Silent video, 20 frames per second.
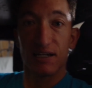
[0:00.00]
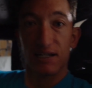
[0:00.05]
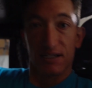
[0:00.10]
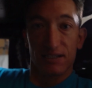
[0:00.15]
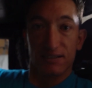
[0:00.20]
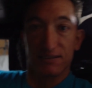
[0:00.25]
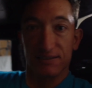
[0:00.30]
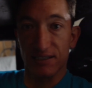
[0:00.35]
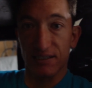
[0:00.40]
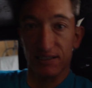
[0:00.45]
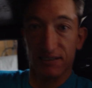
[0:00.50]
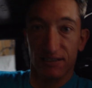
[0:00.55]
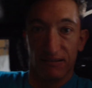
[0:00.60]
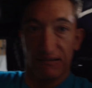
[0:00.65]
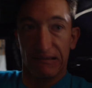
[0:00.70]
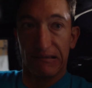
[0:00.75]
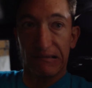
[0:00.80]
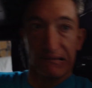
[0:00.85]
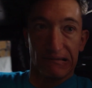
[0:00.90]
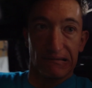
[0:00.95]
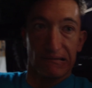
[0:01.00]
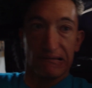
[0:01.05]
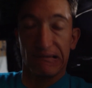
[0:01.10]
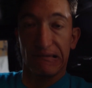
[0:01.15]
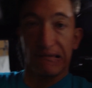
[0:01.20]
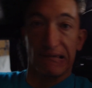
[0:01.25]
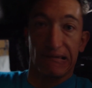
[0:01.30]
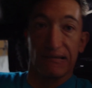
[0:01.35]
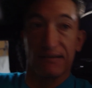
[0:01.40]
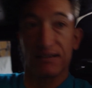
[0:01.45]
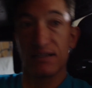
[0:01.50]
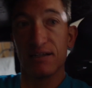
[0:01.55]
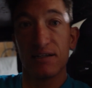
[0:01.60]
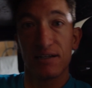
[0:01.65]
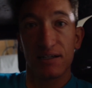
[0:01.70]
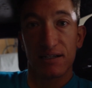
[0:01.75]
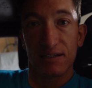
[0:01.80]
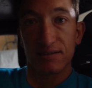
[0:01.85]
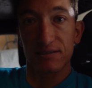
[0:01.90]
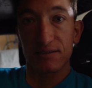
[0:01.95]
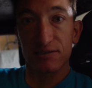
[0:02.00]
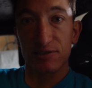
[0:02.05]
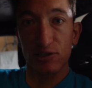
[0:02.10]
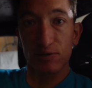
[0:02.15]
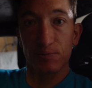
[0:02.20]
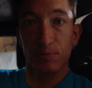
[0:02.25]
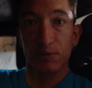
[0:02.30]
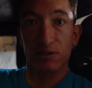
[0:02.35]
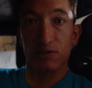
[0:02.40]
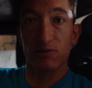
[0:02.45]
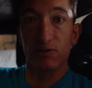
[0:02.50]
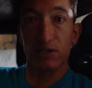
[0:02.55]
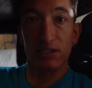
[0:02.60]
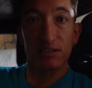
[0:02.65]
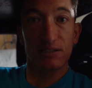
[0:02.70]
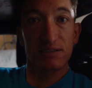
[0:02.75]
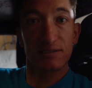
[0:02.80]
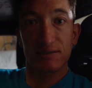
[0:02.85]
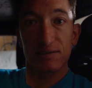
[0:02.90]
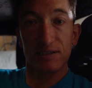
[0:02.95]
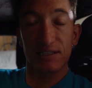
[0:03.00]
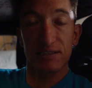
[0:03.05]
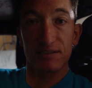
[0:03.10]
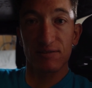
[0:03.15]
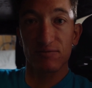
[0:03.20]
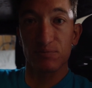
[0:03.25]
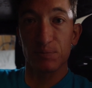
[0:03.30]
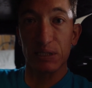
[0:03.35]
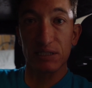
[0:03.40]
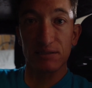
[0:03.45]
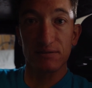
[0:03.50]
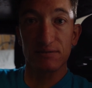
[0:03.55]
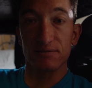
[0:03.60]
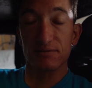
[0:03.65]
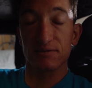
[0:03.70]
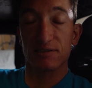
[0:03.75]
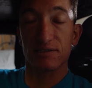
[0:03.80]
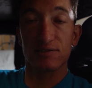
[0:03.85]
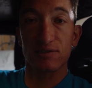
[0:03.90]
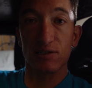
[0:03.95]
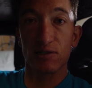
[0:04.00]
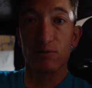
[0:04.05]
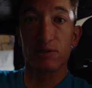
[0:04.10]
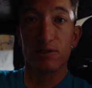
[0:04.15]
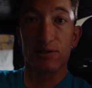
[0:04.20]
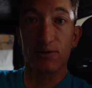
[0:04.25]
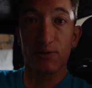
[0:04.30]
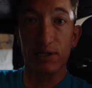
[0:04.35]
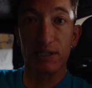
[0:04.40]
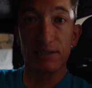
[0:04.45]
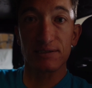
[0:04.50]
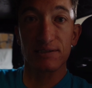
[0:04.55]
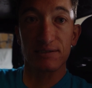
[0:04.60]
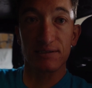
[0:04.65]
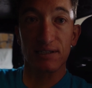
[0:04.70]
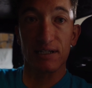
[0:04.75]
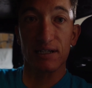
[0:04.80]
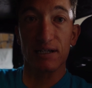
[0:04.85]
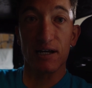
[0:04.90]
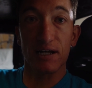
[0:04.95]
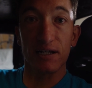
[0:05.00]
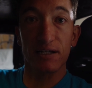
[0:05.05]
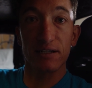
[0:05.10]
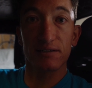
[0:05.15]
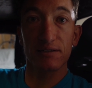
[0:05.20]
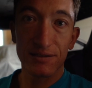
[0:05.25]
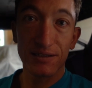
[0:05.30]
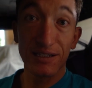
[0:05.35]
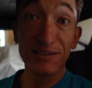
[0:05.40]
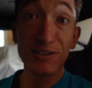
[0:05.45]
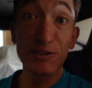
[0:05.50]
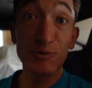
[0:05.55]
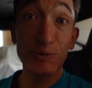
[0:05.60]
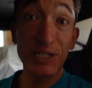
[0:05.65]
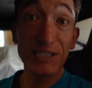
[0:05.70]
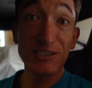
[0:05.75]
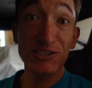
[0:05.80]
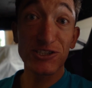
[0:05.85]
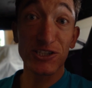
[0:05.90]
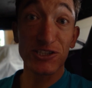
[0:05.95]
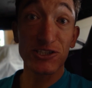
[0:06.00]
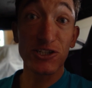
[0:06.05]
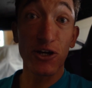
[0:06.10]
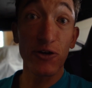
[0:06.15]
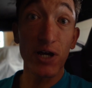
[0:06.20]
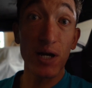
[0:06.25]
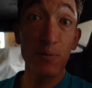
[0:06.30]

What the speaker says: It's like, ugh. It's super annoying. These seats have been so annoying since I got it. And look what else just showed